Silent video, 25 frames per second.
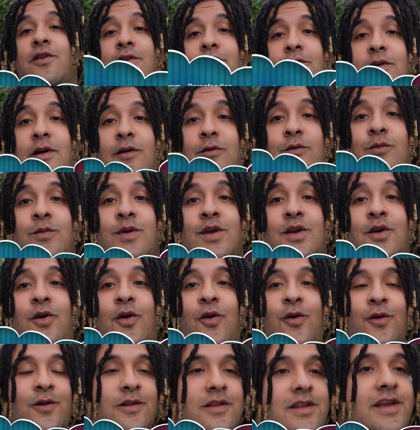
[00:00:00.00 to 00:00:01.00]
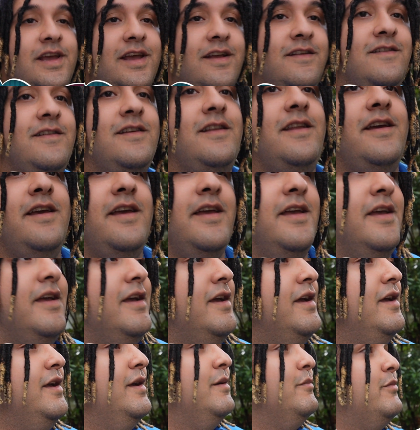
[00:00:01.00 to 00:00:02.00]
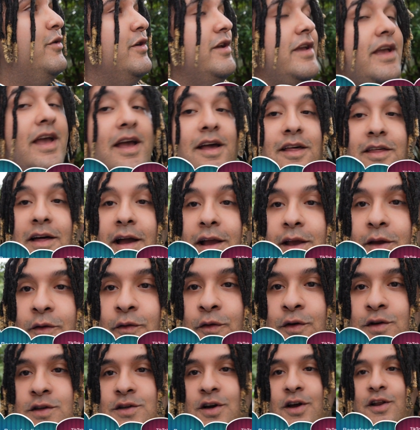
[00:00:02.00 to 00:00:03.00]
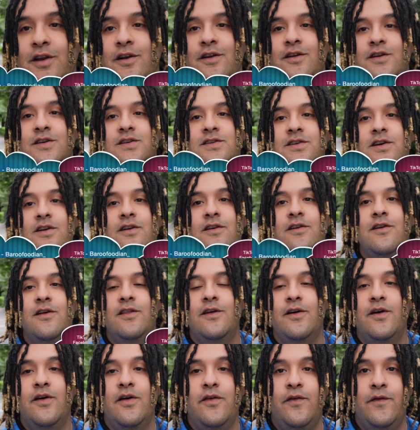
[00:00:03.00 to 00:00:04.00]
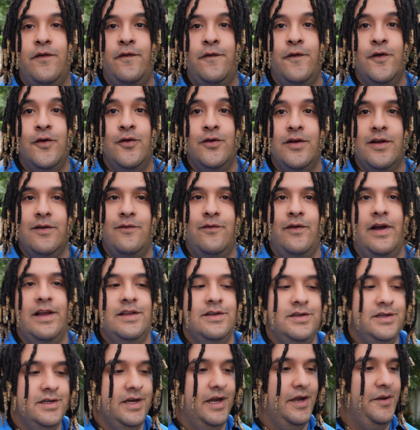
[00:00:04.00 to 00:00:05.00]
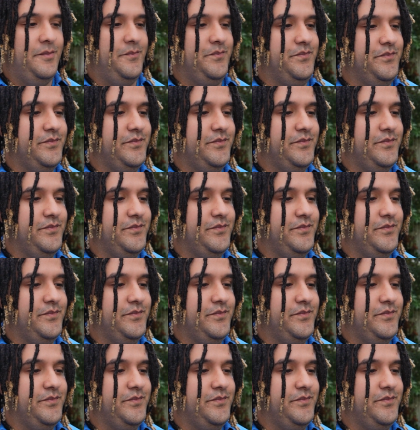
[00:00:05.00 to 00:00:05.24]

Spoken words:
around with me all day today, but yeah, thank you for joining us on another food adventure.